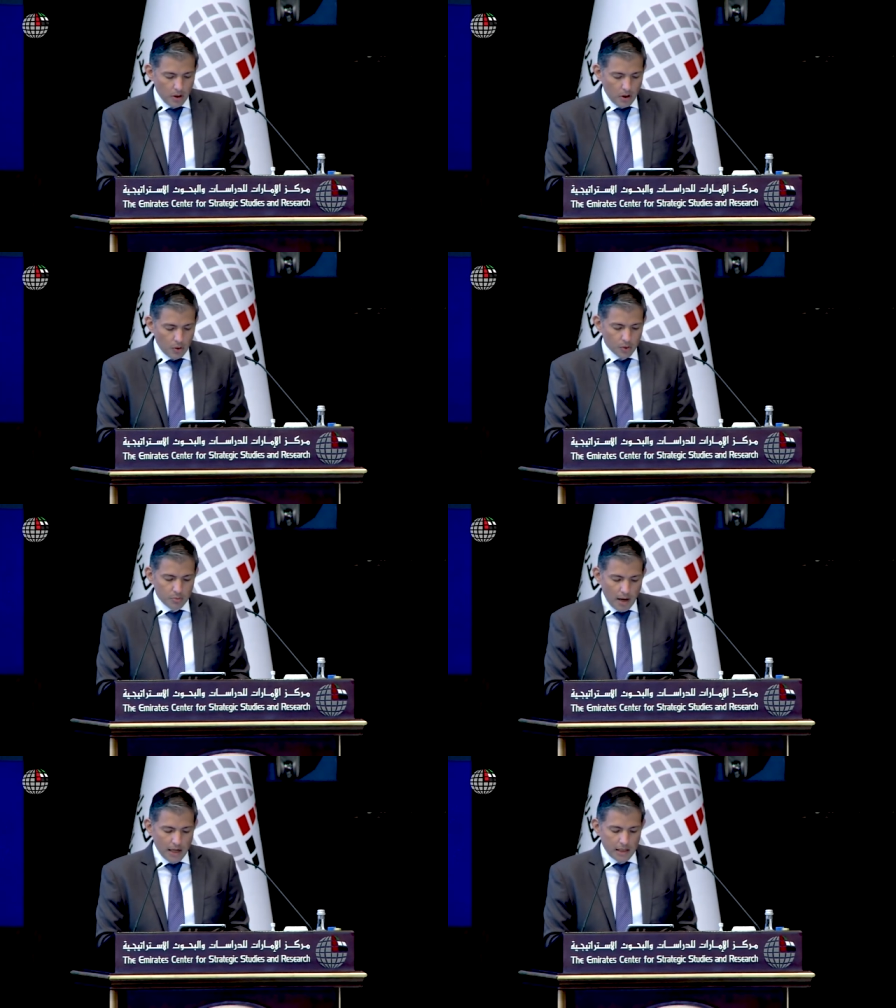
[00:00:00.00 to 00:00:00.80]
whose
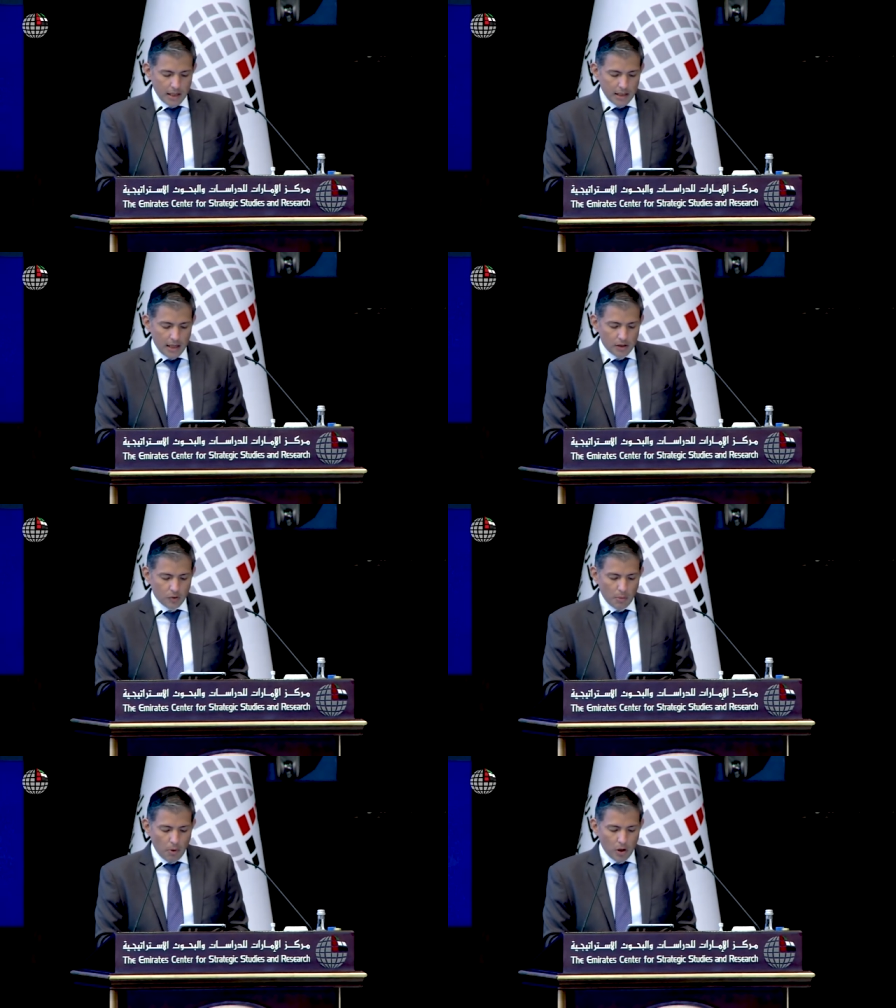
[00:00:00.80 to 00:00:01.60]
main agenda is to
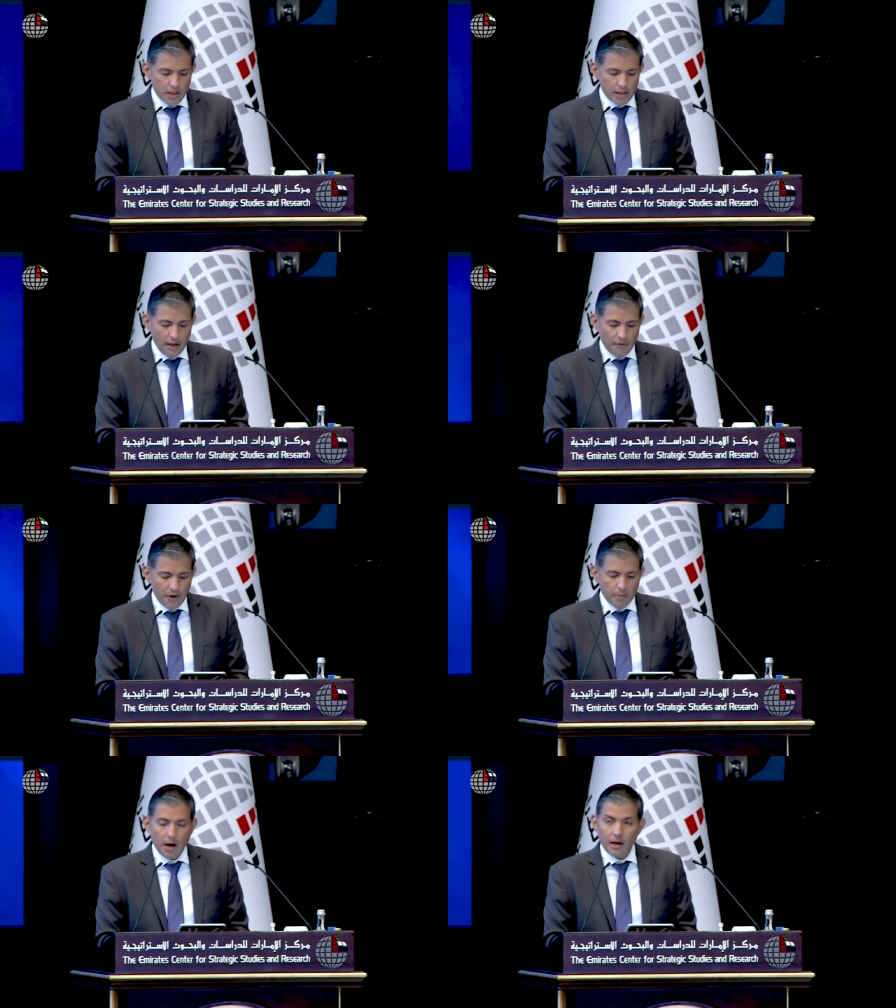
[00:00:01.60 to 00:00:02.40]
abolish the
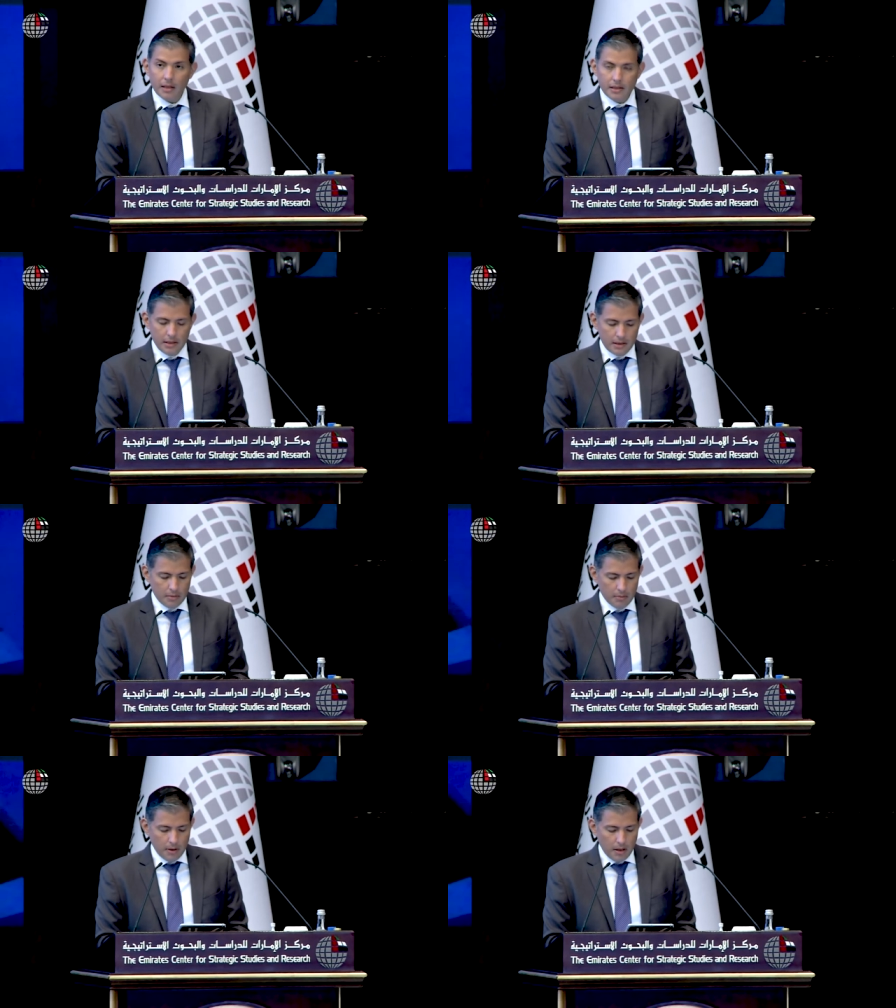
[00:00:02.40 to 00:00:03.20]
free market
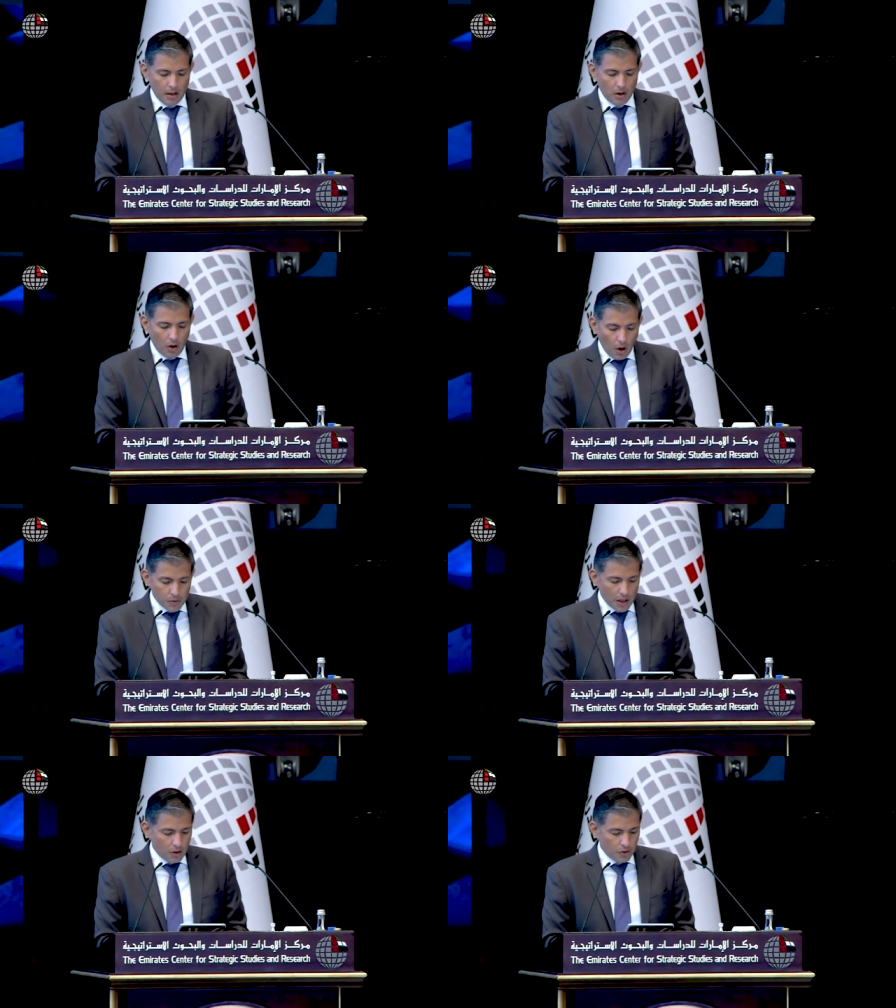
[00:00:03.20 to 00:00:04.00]
system closed
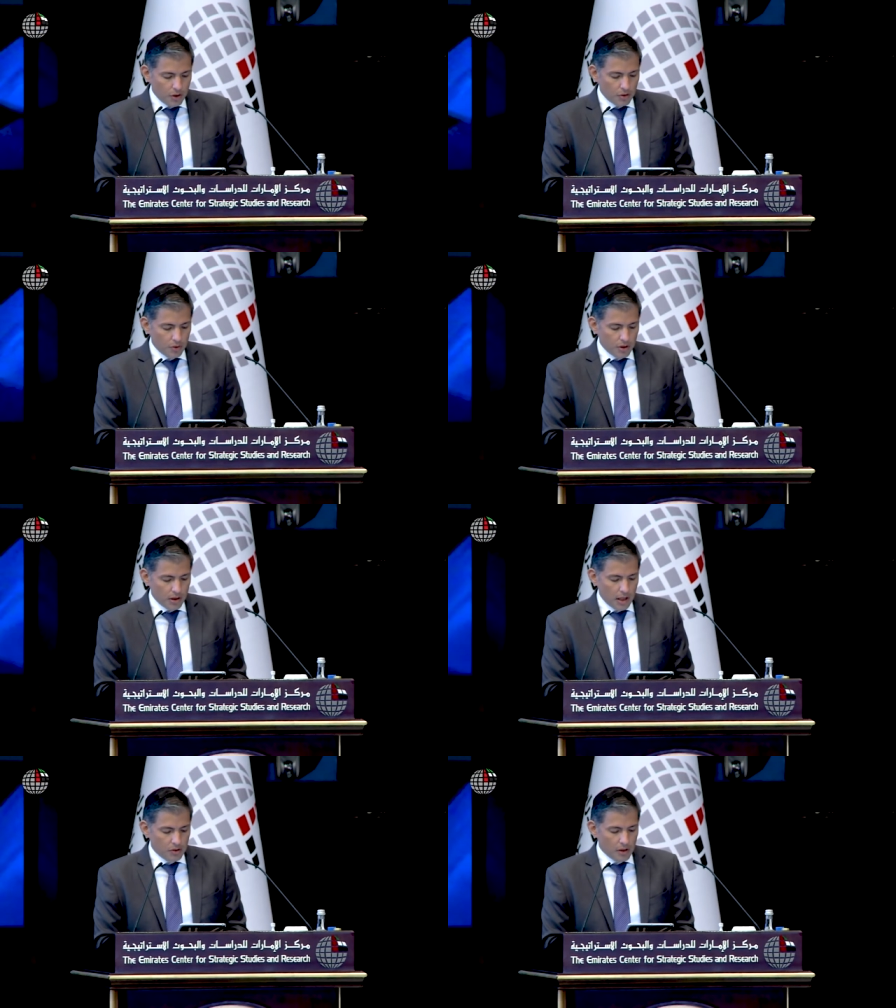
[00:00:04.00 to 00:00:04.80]
the country to
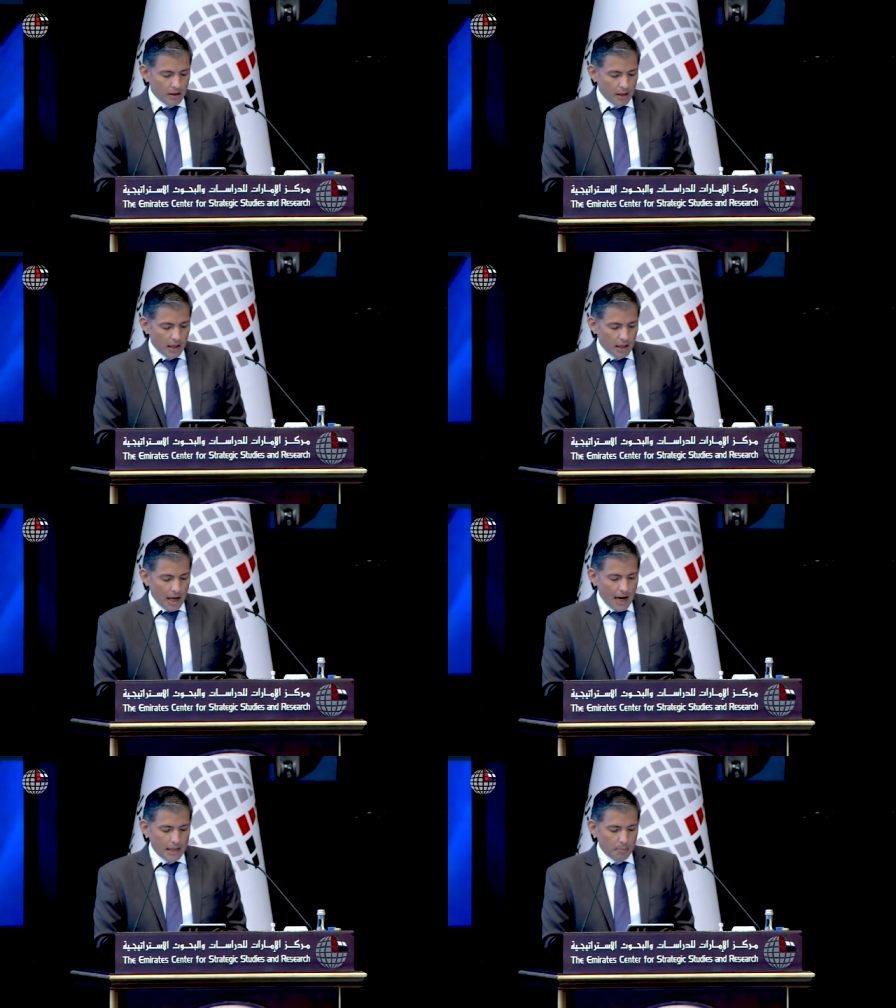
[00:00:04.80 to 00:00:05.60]
international trade,
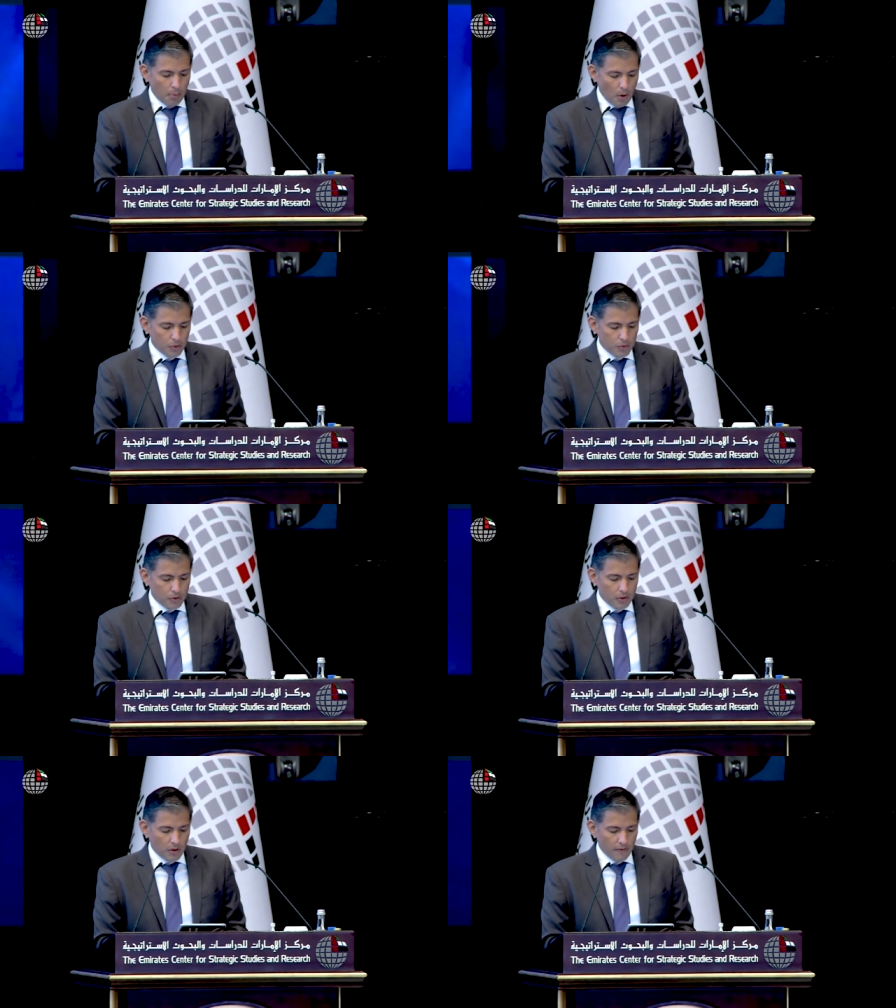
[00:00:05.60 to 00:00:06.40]
and imposed
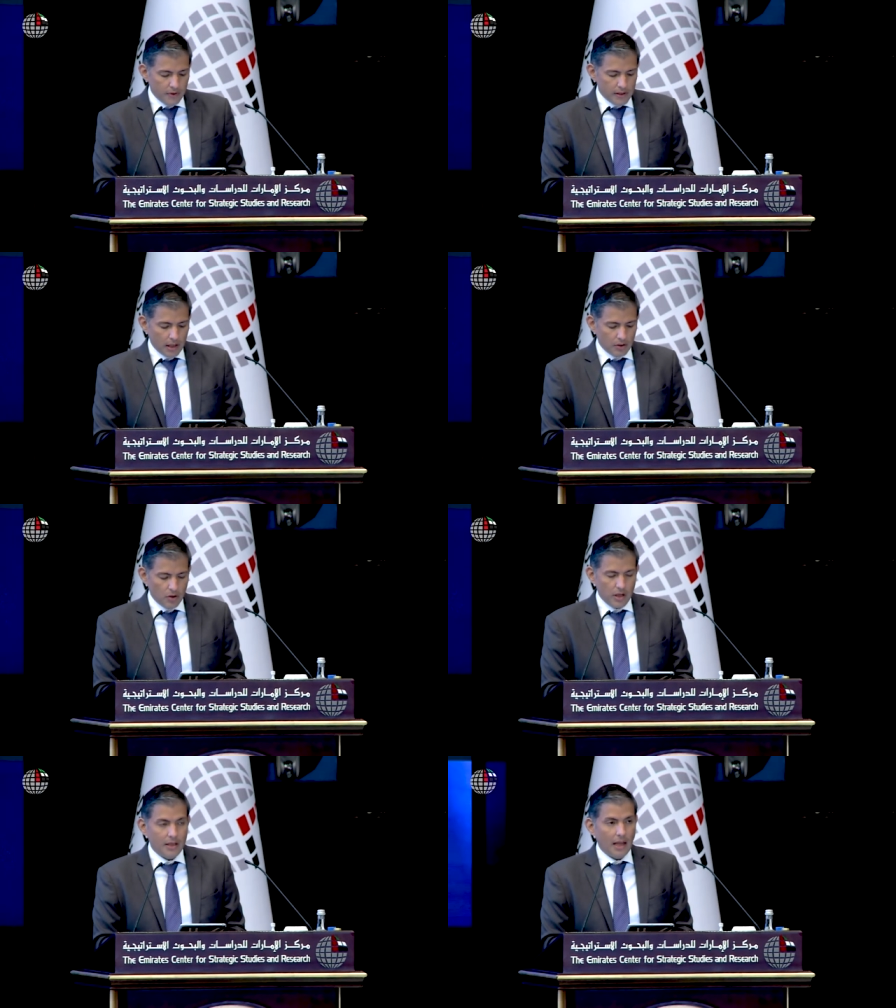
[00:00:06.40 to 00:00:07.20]

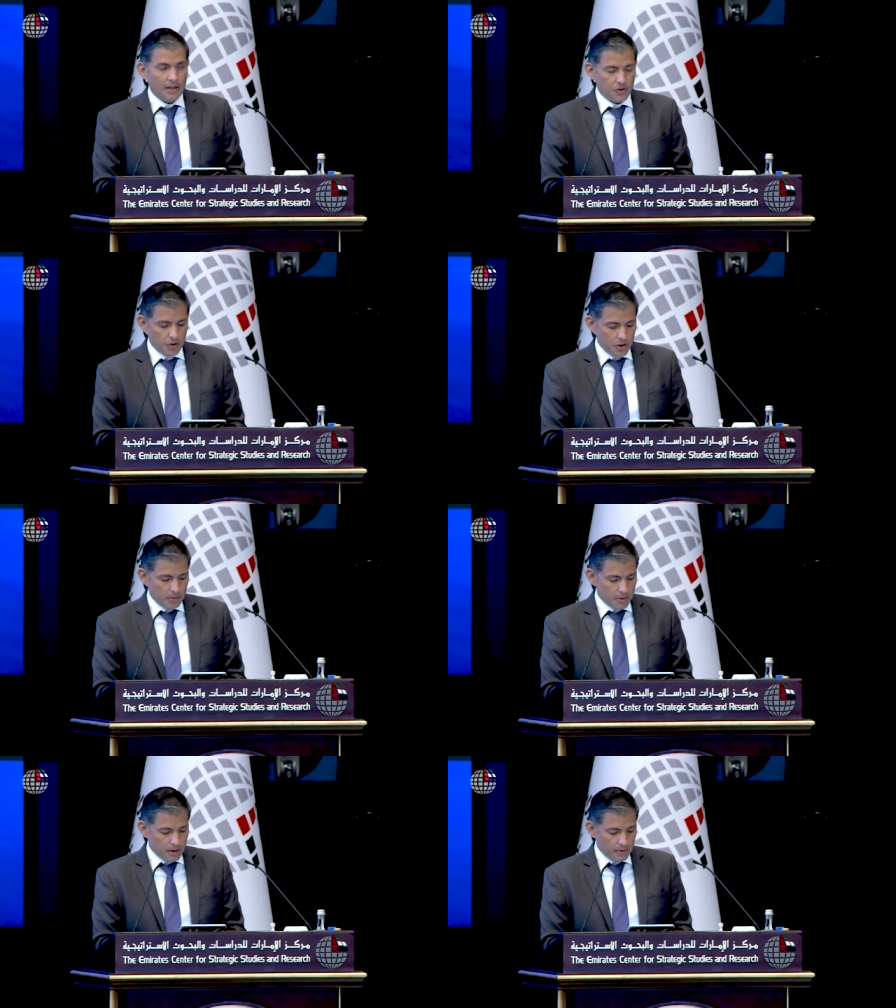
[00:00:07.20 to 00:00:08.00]
confiscatory tax
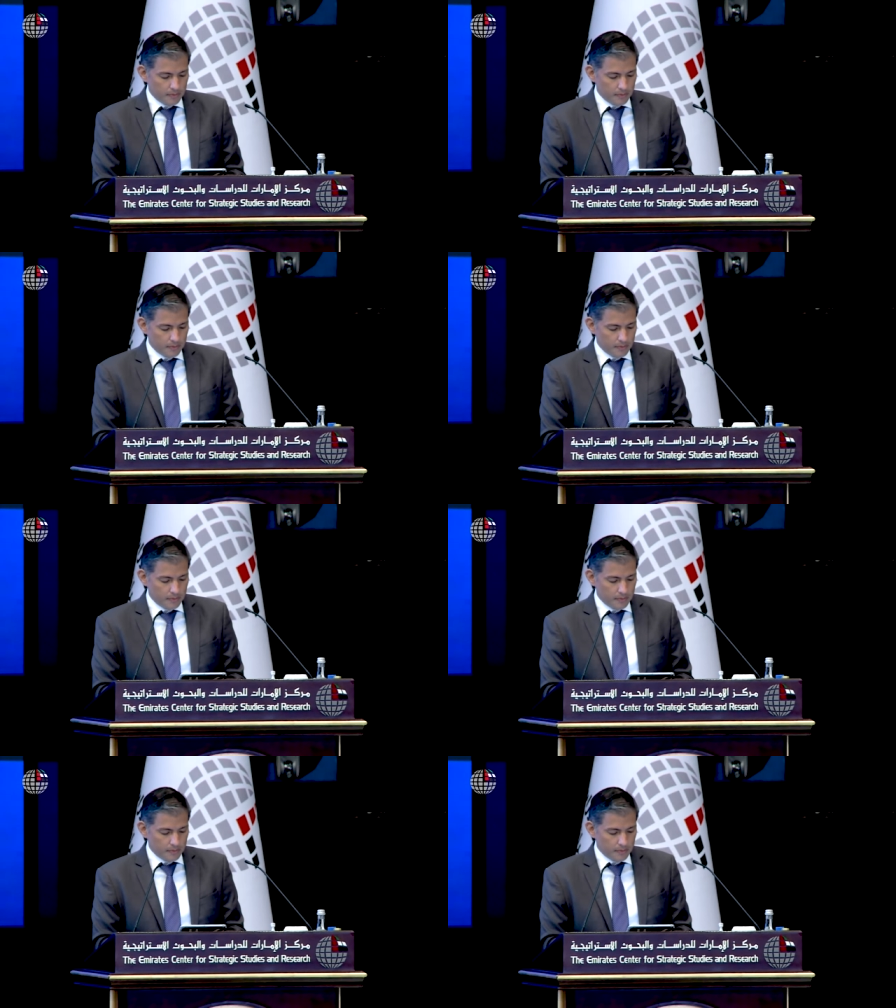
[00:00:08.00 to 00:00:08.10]
regimes.